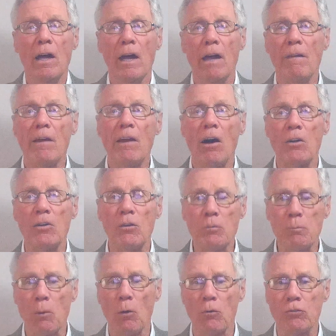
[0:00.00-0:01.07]
and they all use
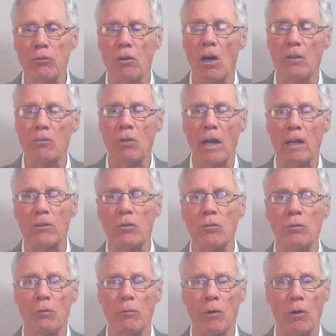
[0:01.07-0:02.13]
contractors
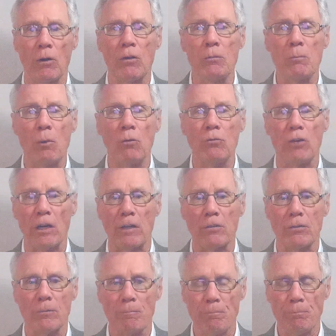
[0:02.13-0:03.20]
for various projects.